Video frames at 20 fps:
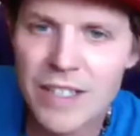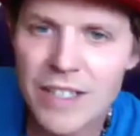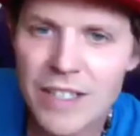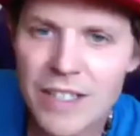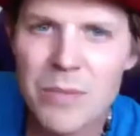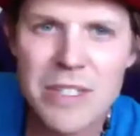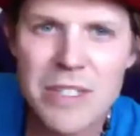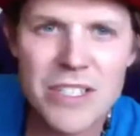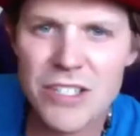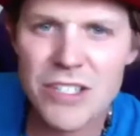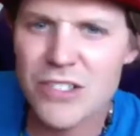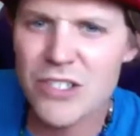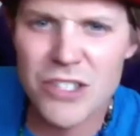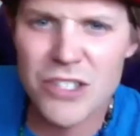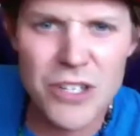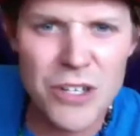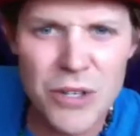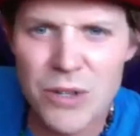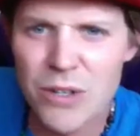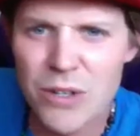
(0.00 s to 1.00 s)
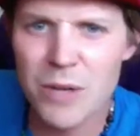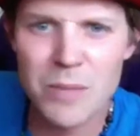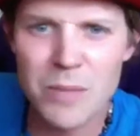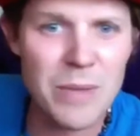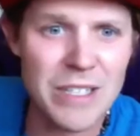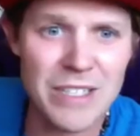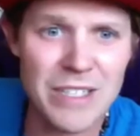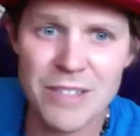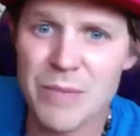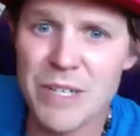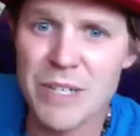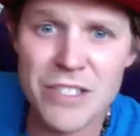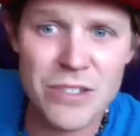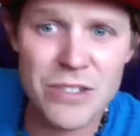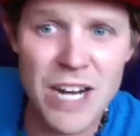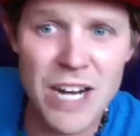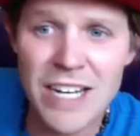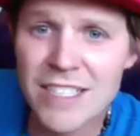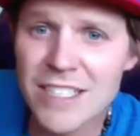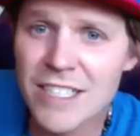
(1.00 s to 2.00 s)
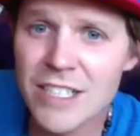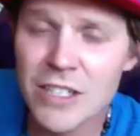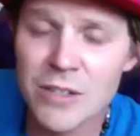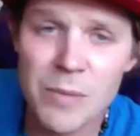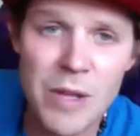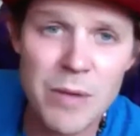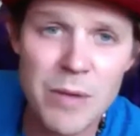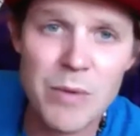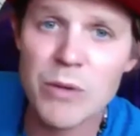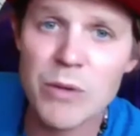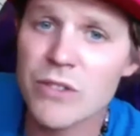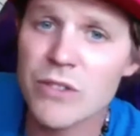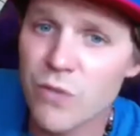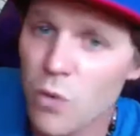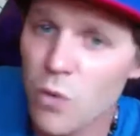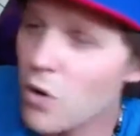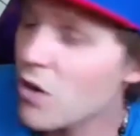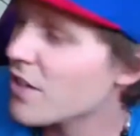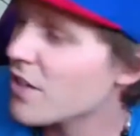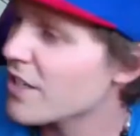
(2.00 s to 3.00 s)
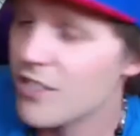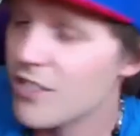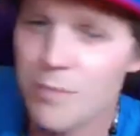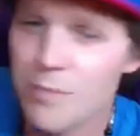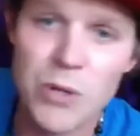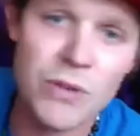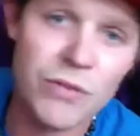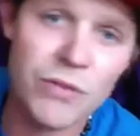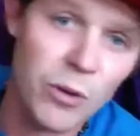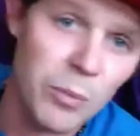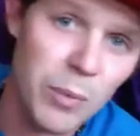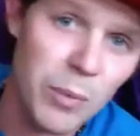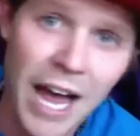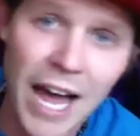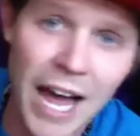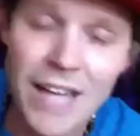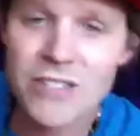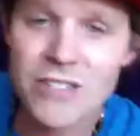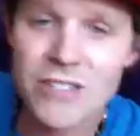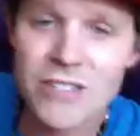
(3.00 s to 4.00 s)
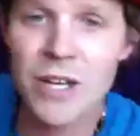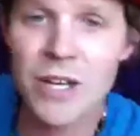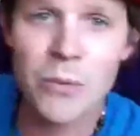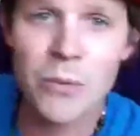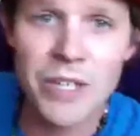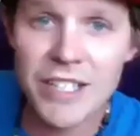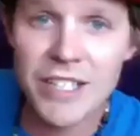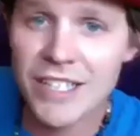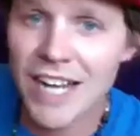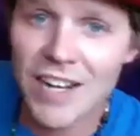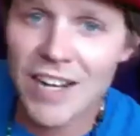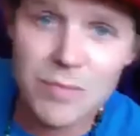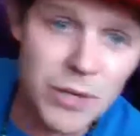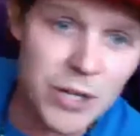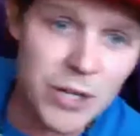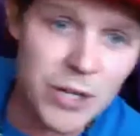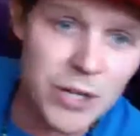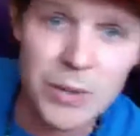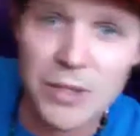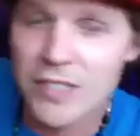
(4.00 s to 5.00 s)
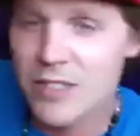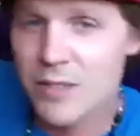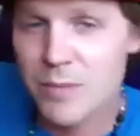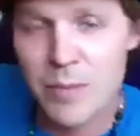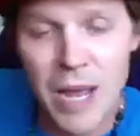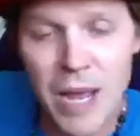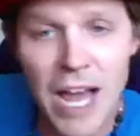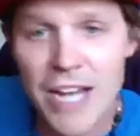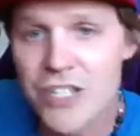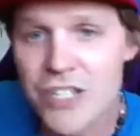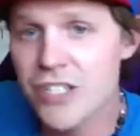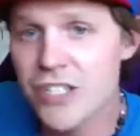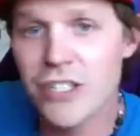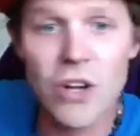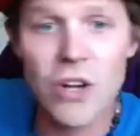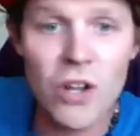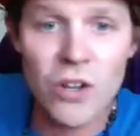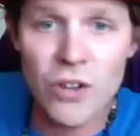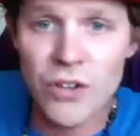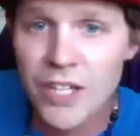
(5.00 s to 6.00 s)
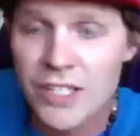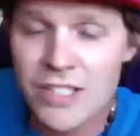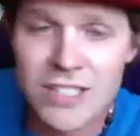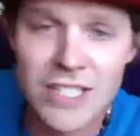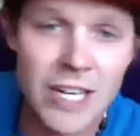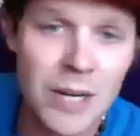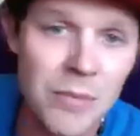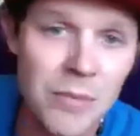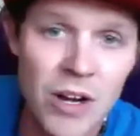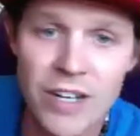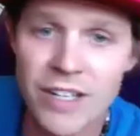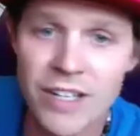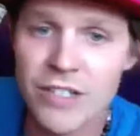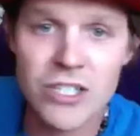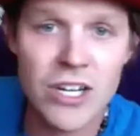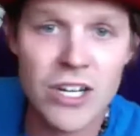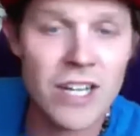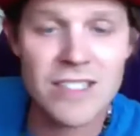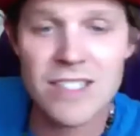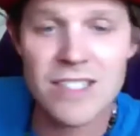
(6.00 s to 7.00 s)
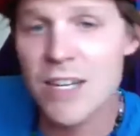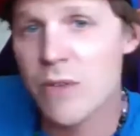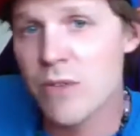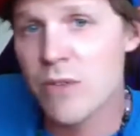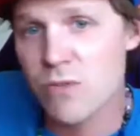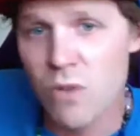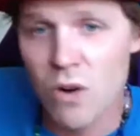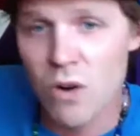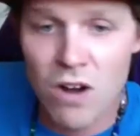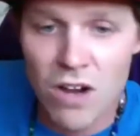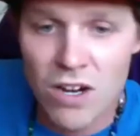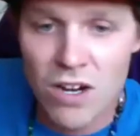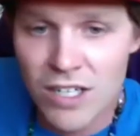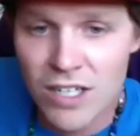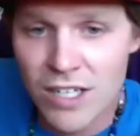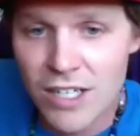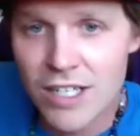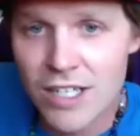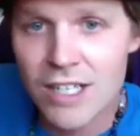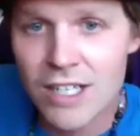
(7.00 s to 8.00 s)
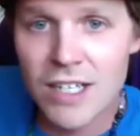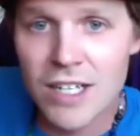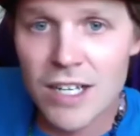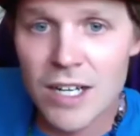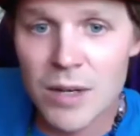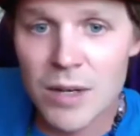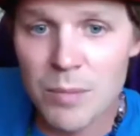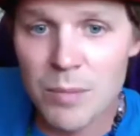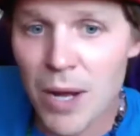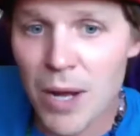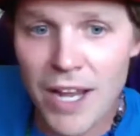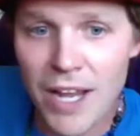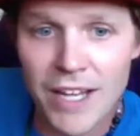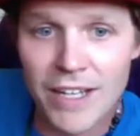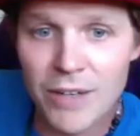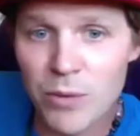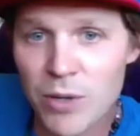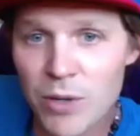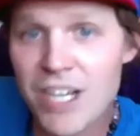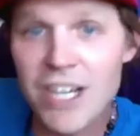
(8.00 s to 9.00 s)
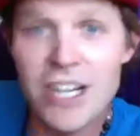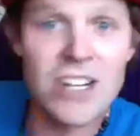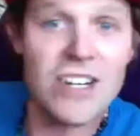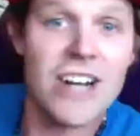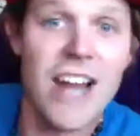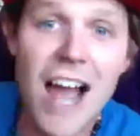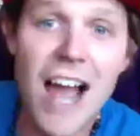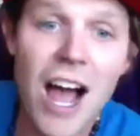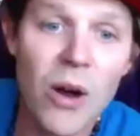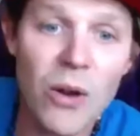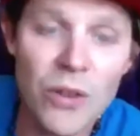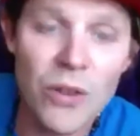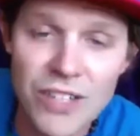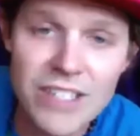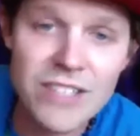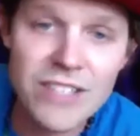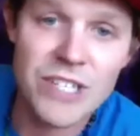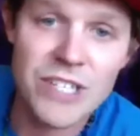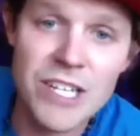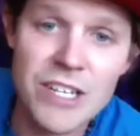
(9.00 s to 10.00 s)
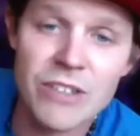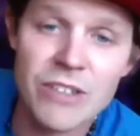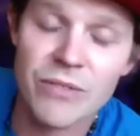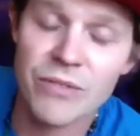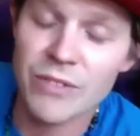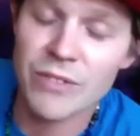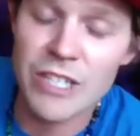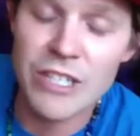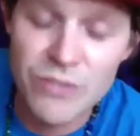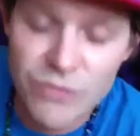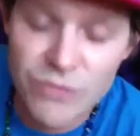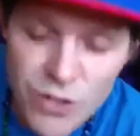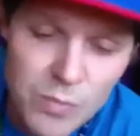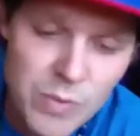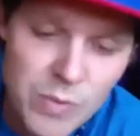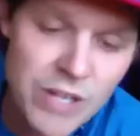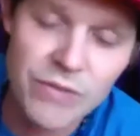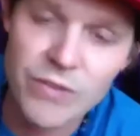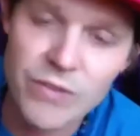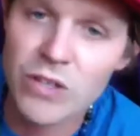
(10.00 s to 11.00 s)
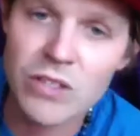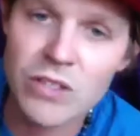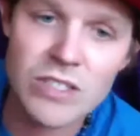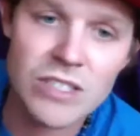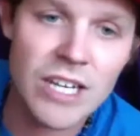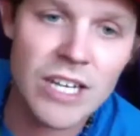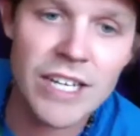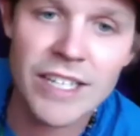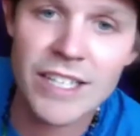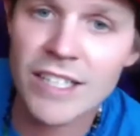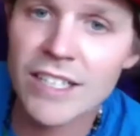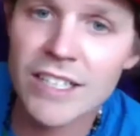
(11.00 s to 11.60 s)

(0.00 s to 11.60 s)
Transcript: misconstrued or misdirected, and maybe it was for this beautiful past so that we could have purpose and passion and all this. Like, I'm not going to try and say it was wrong, but we're here now, and this for me feels like